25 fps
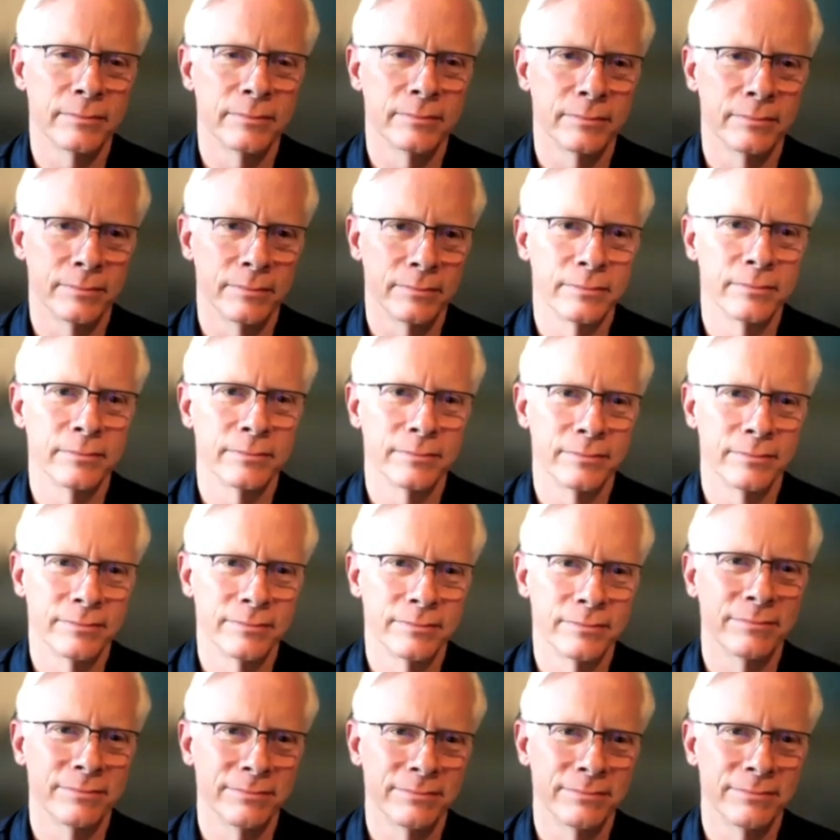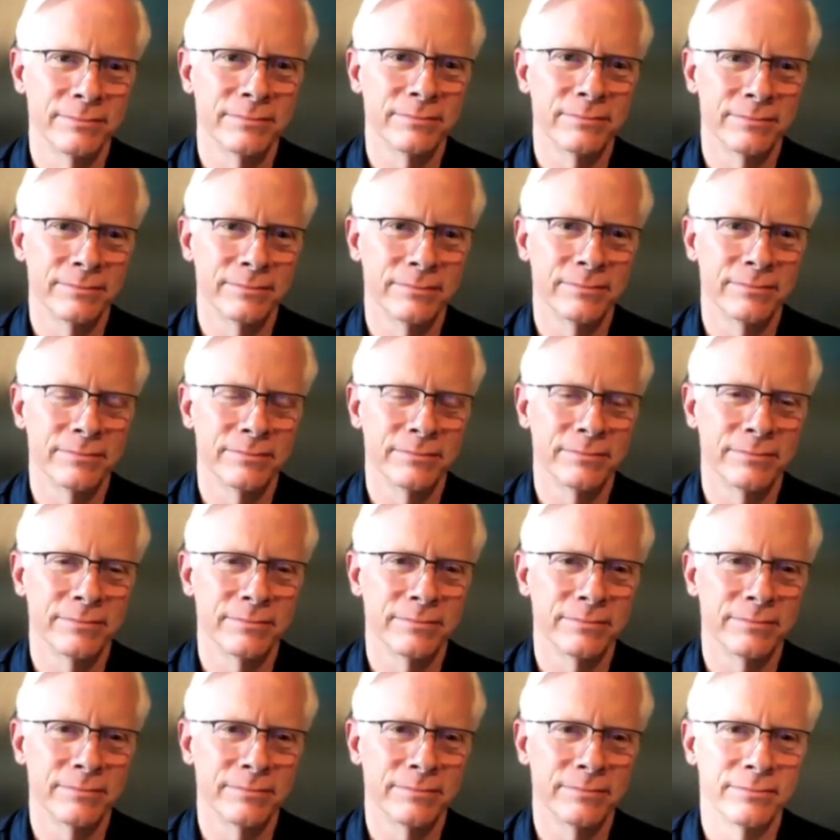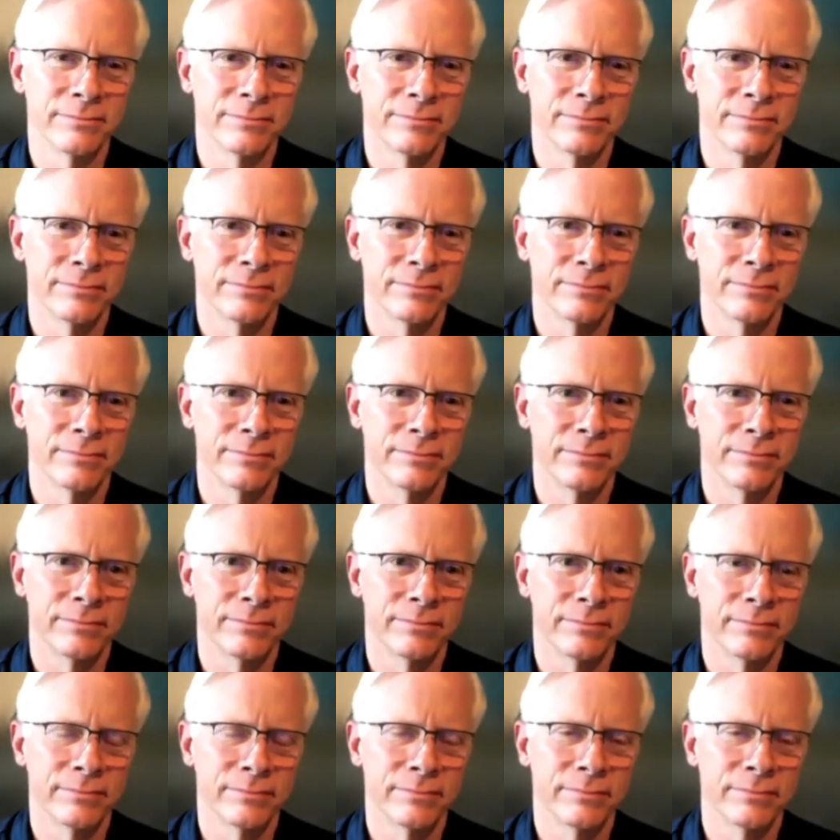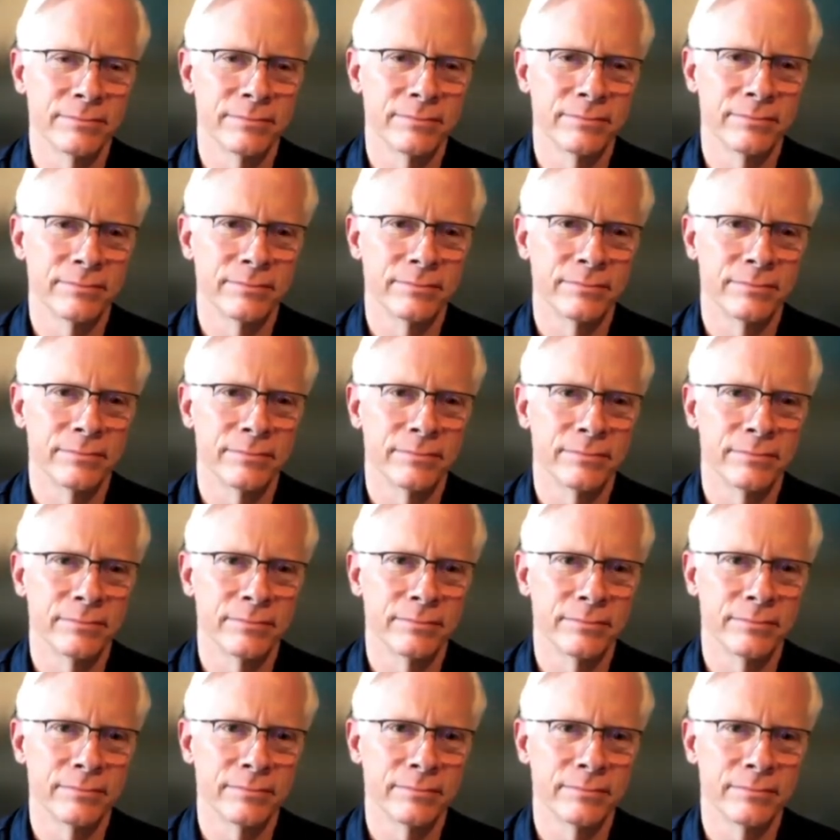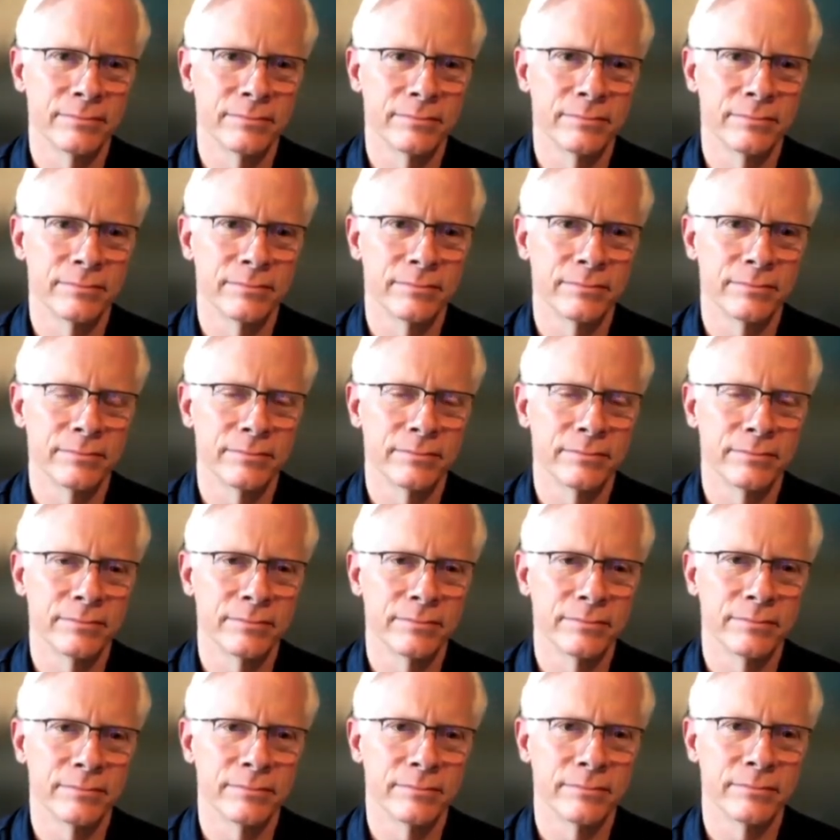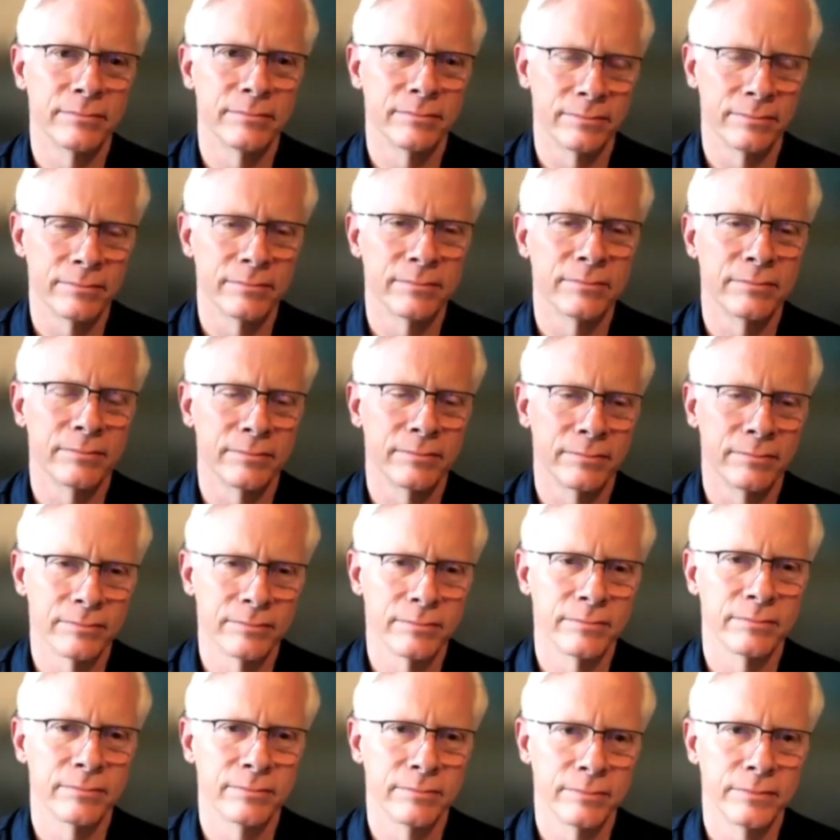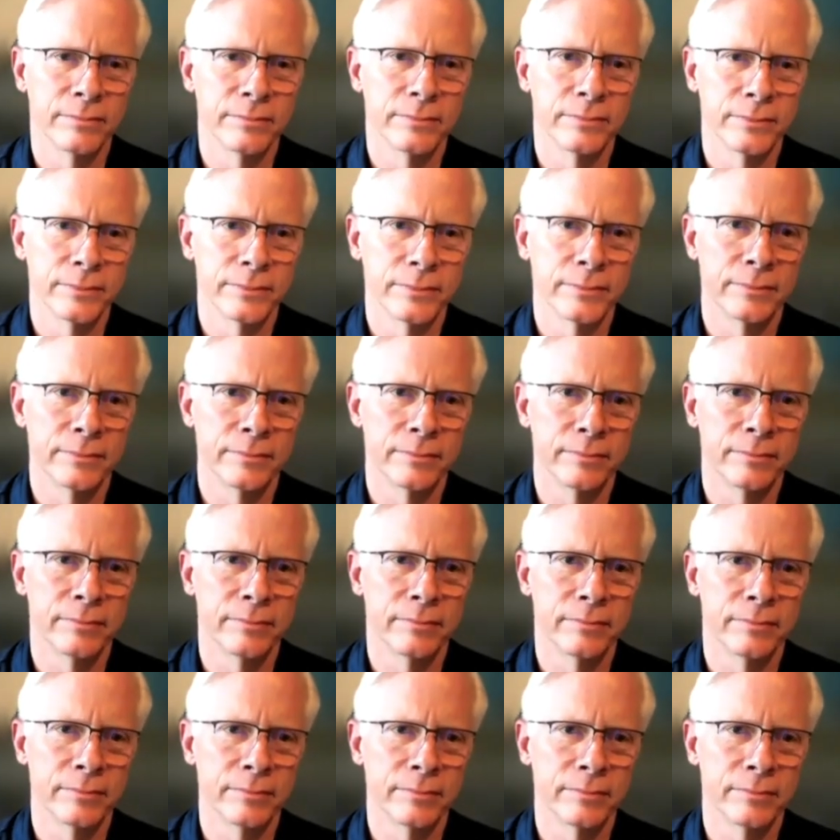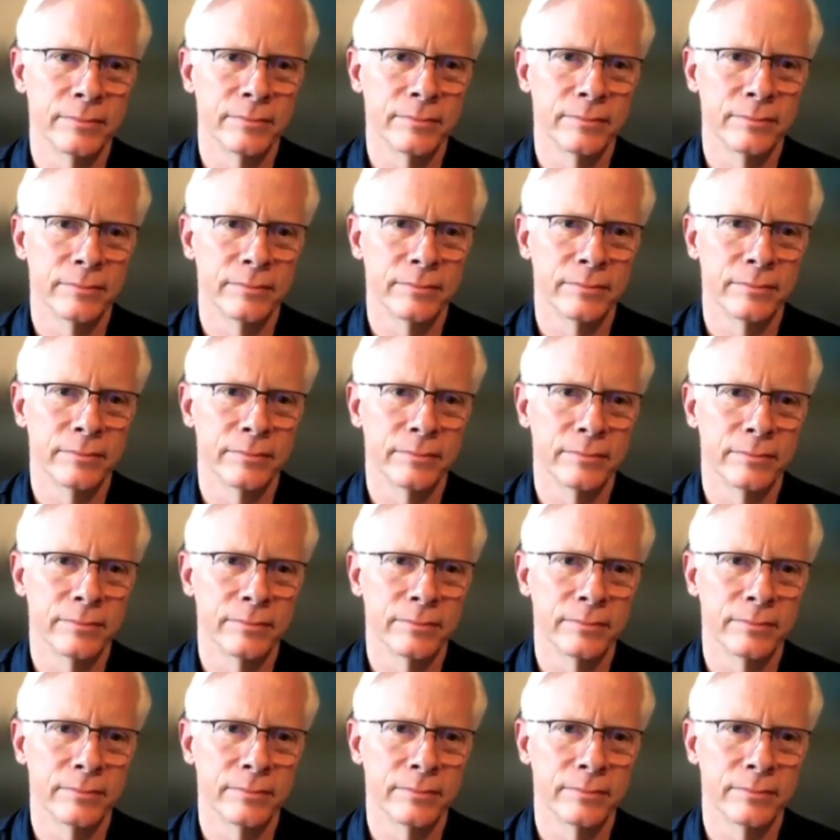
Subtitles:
No words are spoken by the person on screen.